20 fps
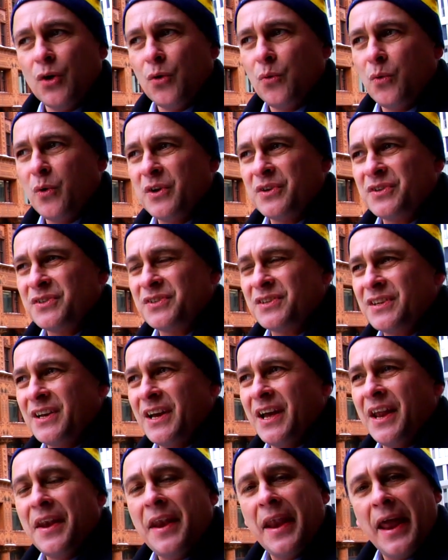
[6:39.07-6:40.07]
was
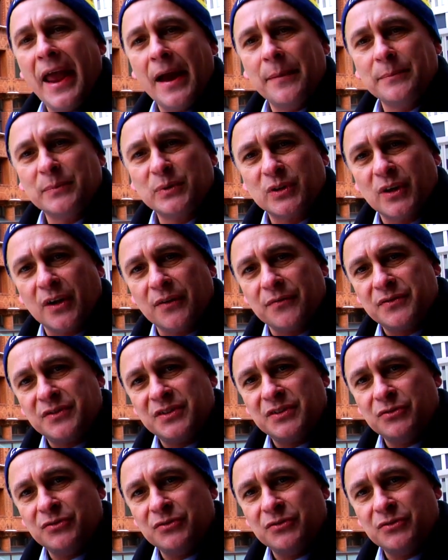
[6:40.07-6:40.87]
enamored of.